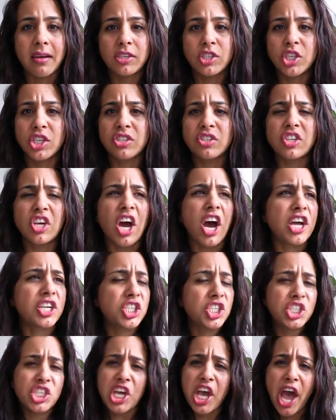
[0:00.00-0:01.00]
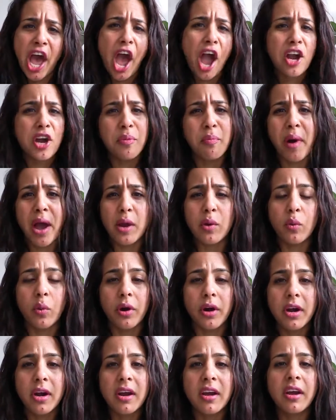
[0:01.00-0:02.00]
just attack my
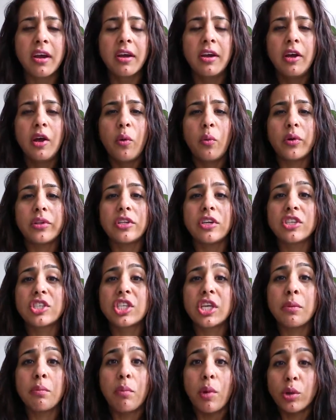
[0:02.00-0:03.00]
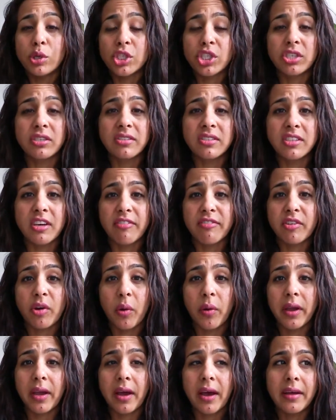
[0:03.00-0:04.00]
work when there's emotional stuff
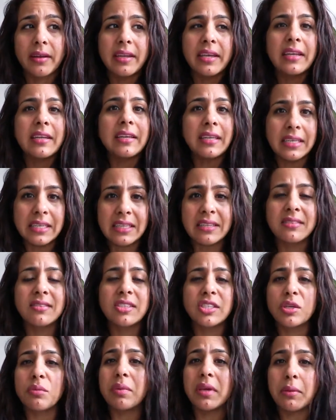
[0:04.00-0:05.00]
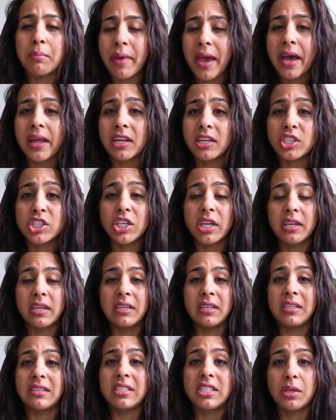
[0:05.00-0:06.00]
going on. It needs to be managed and
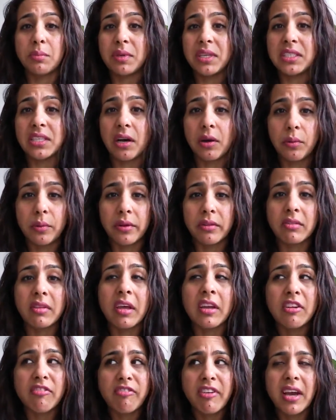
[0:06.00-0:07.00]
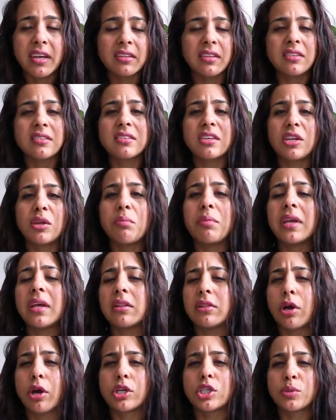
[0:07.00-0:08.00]
it needs to be dealt with. And in fact, that's going to be
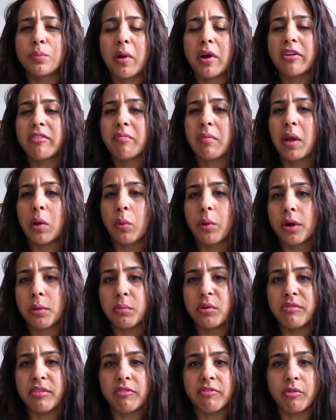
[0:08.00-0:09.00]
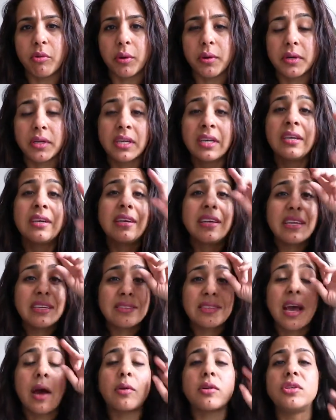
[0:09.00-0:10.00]
a large part of my work moving forward,
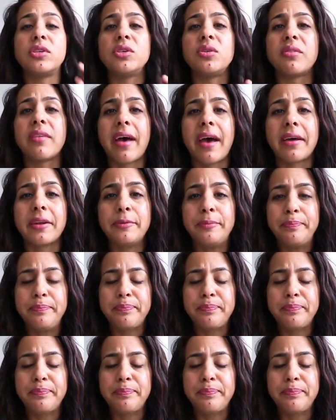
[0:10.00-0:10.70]
is how to do that.